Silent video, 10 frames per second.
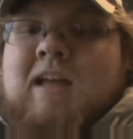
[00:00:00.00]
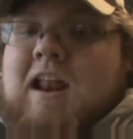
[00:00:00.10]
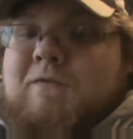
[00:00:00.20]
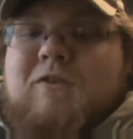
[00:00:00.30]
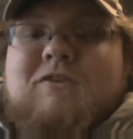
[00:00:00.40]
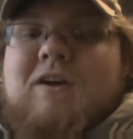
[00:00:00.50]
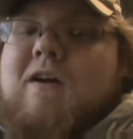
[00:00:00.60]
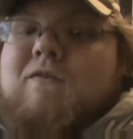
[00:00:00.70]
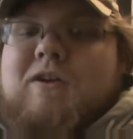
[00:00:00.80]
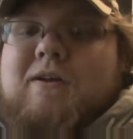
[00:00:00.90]
And I feel
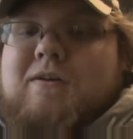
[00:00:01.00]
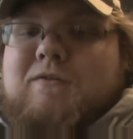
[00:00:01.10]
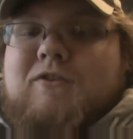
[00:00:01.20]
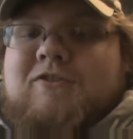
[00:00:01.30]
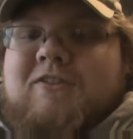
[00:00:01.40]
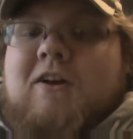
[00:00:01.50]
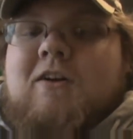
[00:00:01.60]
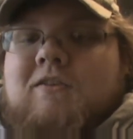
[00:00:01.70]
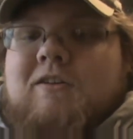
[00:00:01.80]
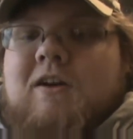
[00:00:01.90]
sorry for you if you're stuck
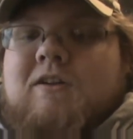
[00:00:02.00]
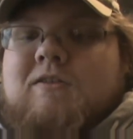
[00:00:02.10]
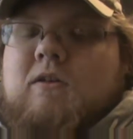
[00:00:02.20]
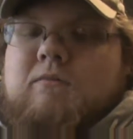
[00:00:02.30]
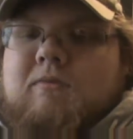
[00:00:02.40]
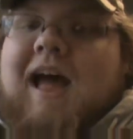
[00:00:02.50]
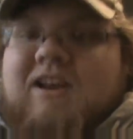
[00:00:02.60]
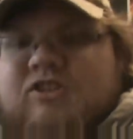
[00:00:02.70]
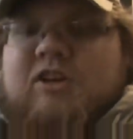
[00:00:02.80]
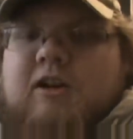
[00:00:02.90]
on
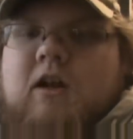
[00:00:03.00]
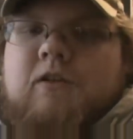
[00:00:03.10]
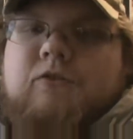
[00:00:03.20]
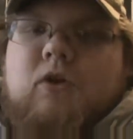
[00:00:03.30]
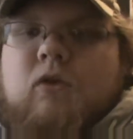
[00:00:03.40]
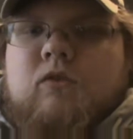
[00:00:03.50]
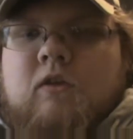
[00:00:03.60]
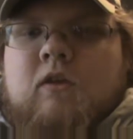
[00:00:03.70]
last gen consoles.